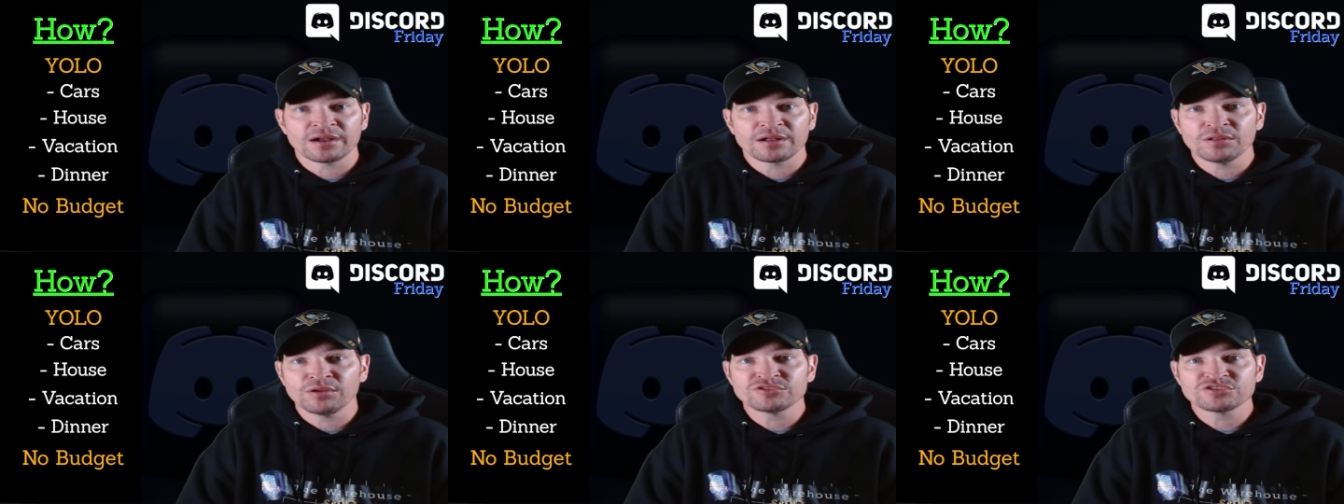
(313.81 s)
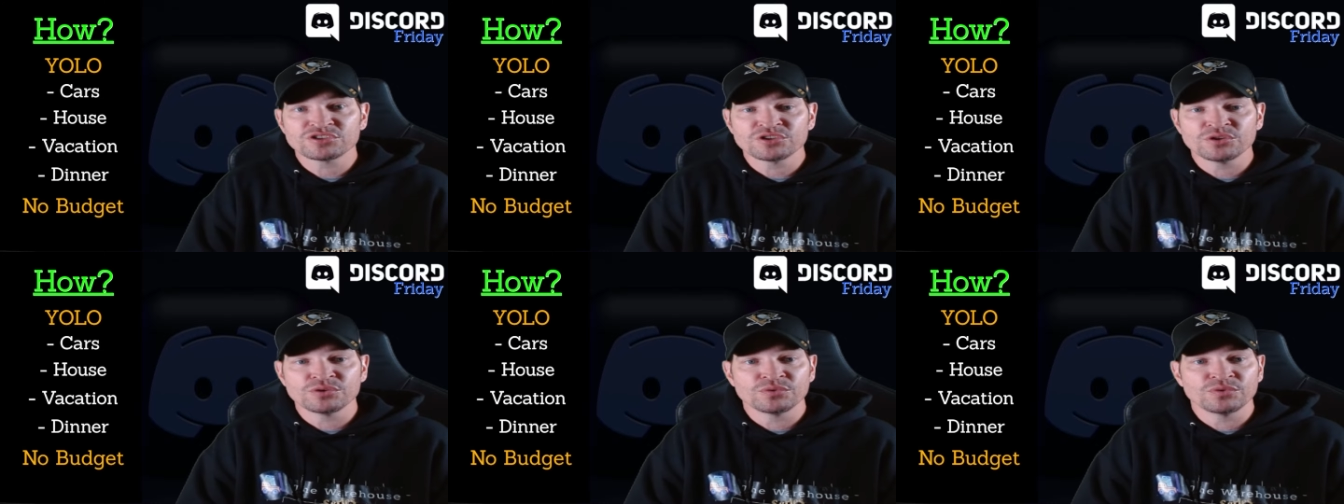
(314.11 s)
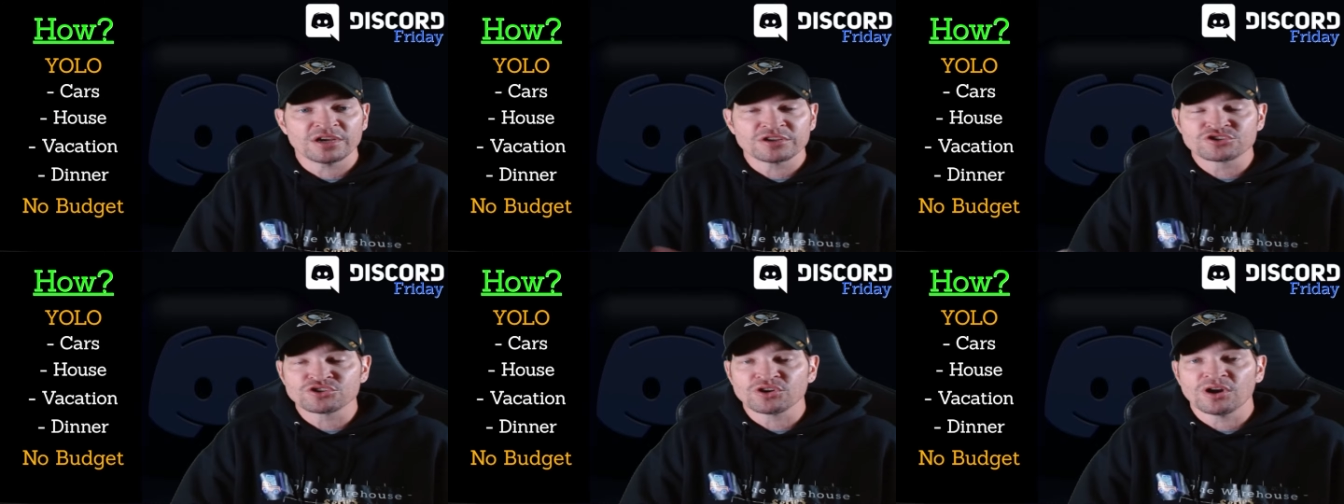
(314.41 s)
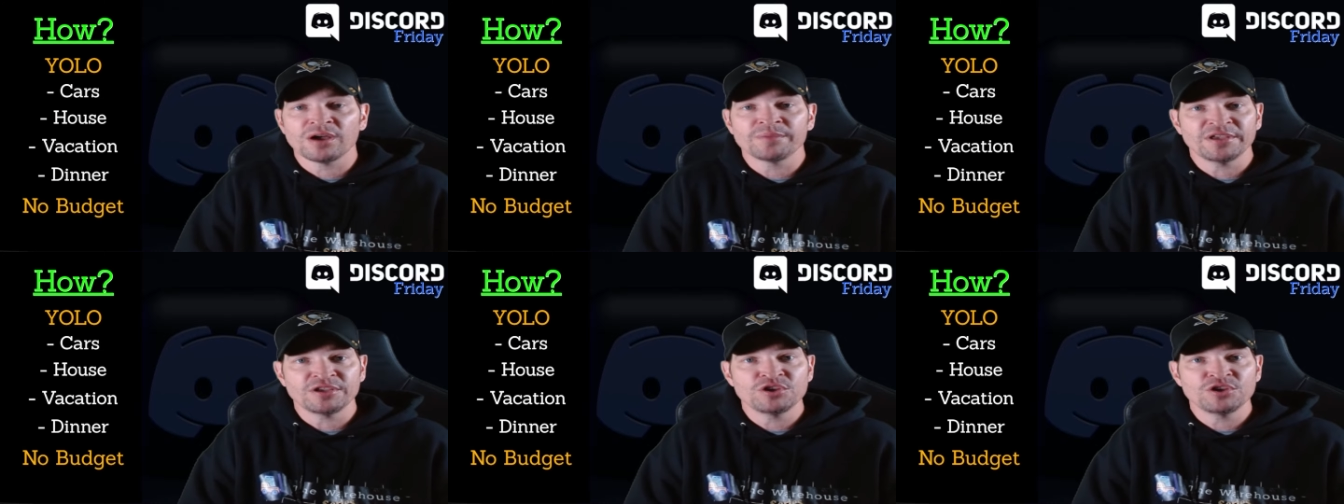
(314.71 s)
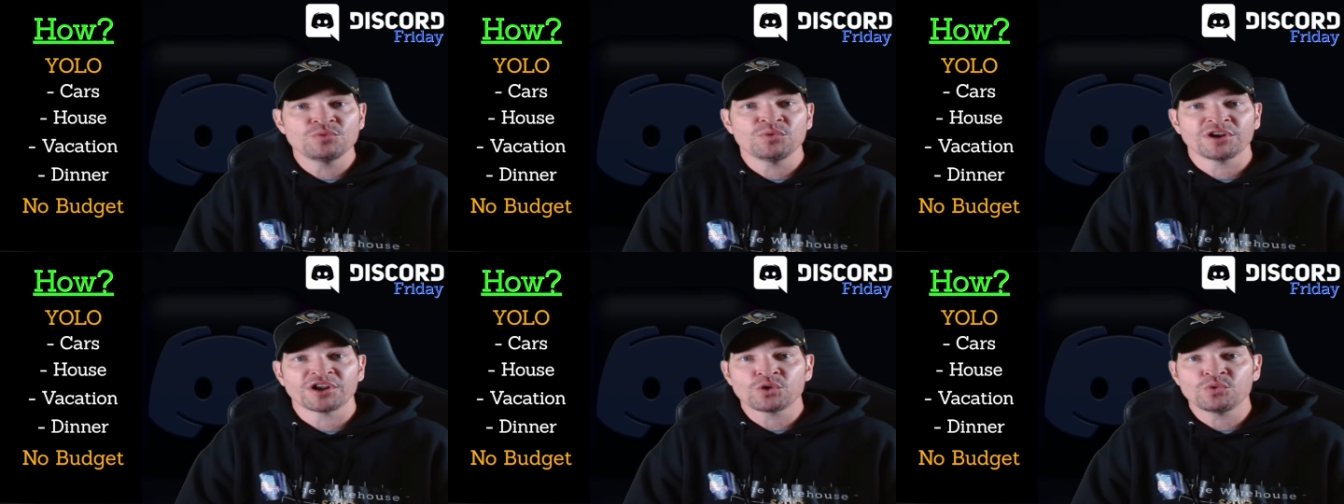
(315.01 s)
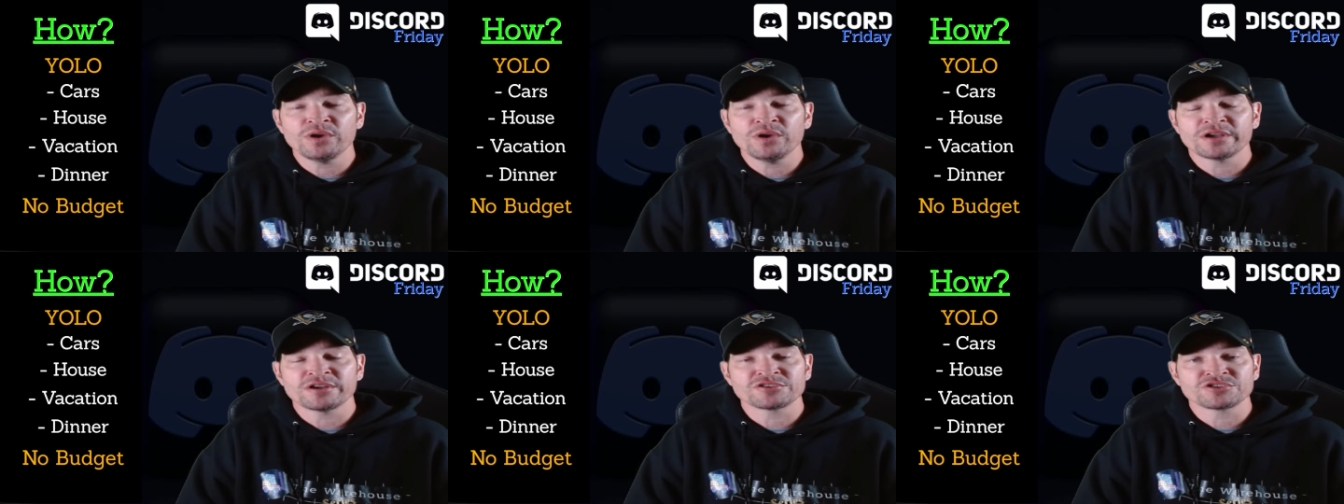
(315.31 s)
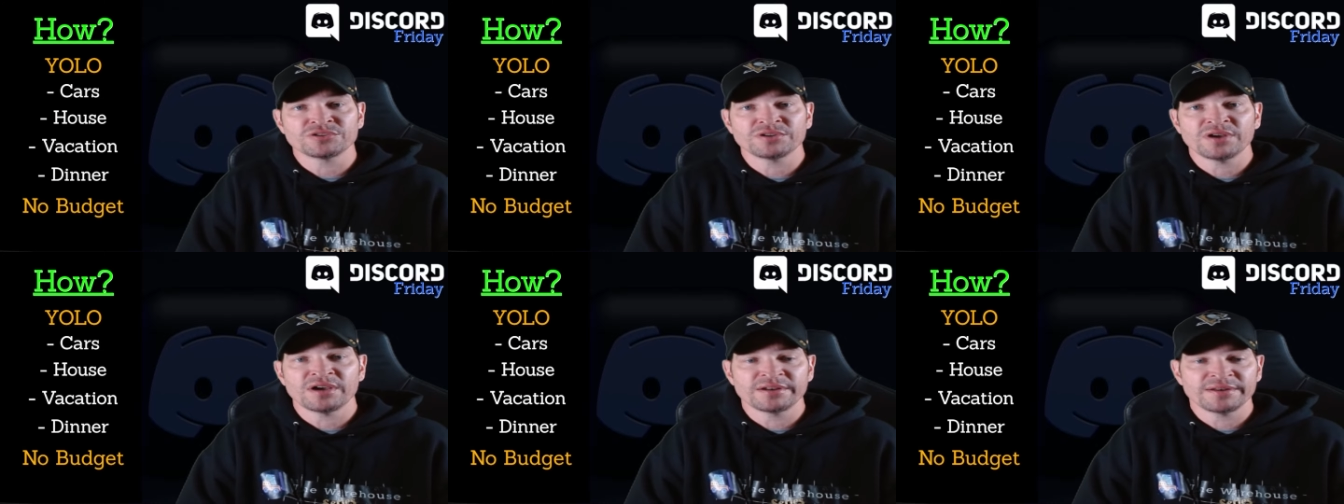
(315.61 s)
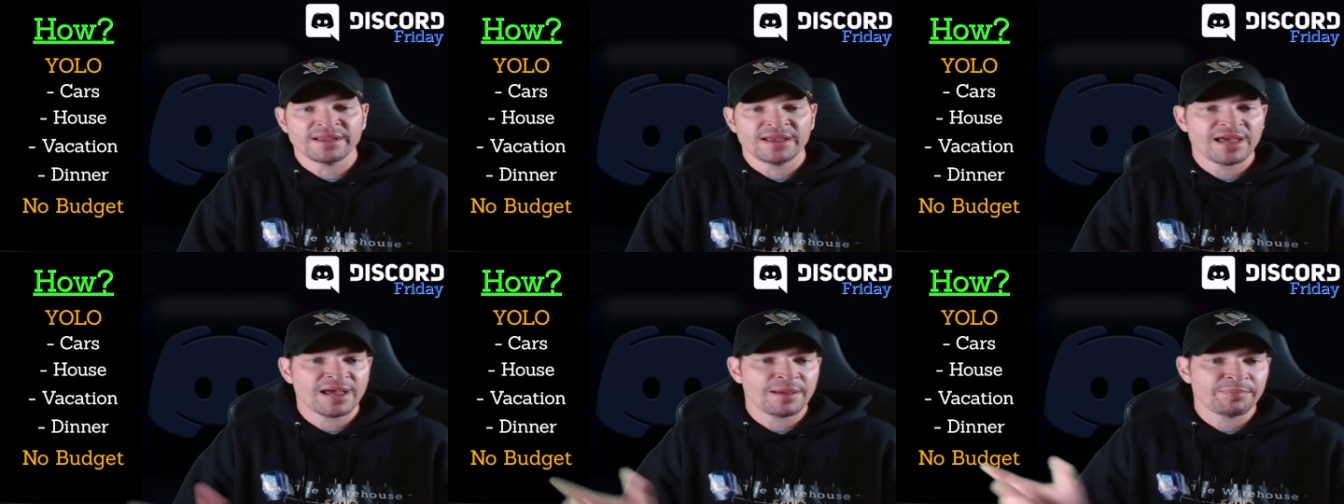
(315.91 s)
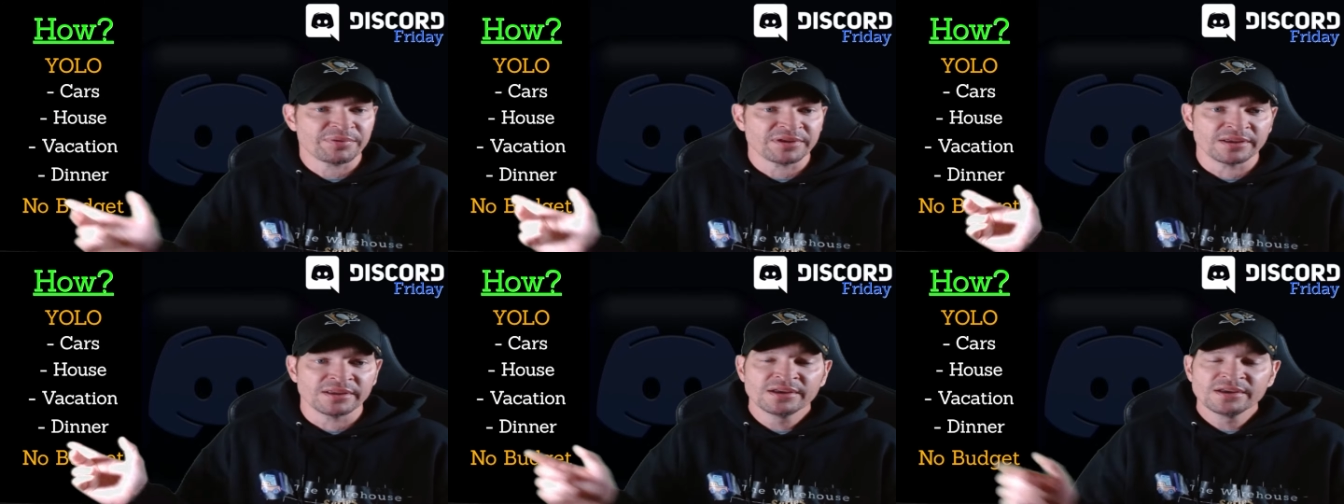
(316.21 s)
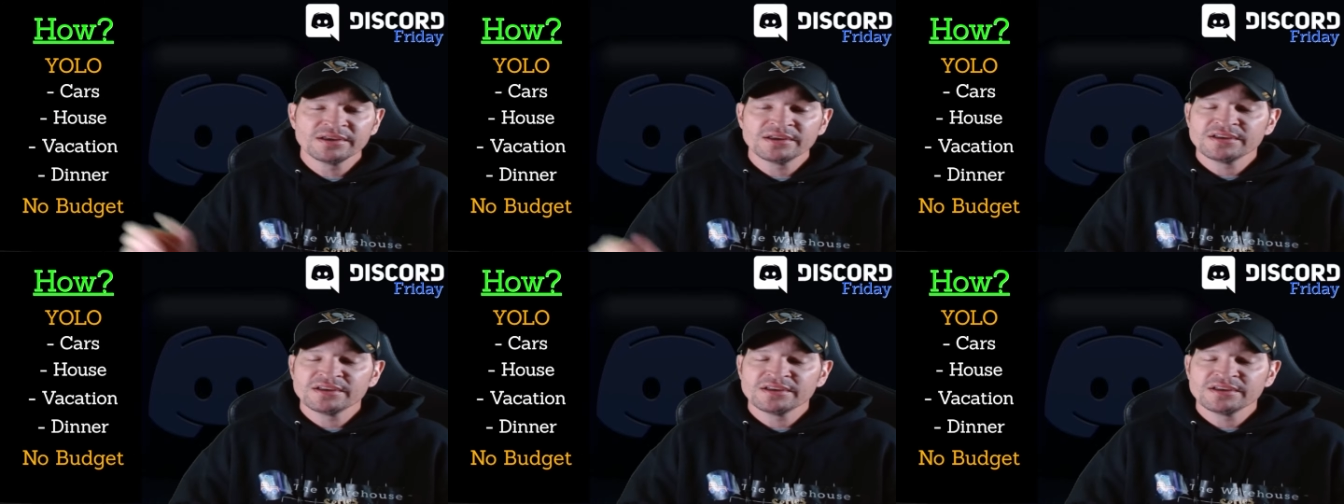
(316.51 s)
close to a job that you want to quit because you're not happy.